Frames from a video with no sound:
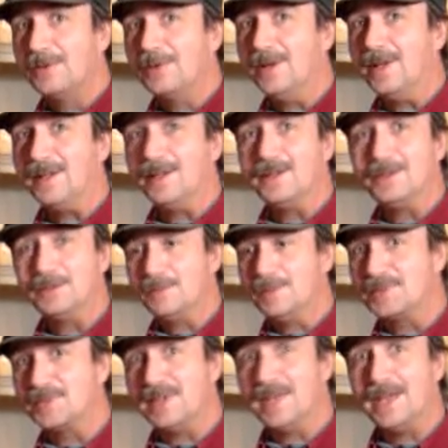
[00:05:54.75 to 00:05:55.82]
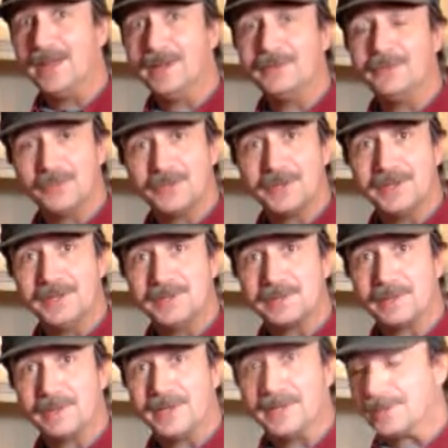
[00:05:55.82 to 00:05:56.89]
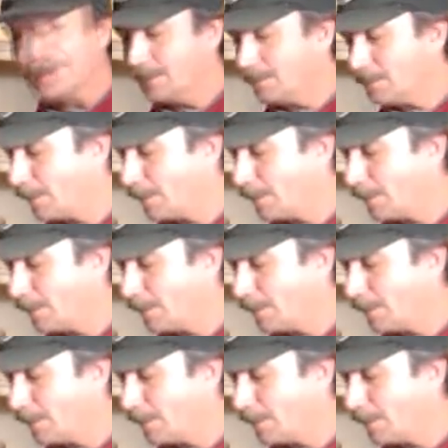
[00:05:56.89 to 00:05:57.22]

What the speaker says: well, you're missing out. It really is a blessing.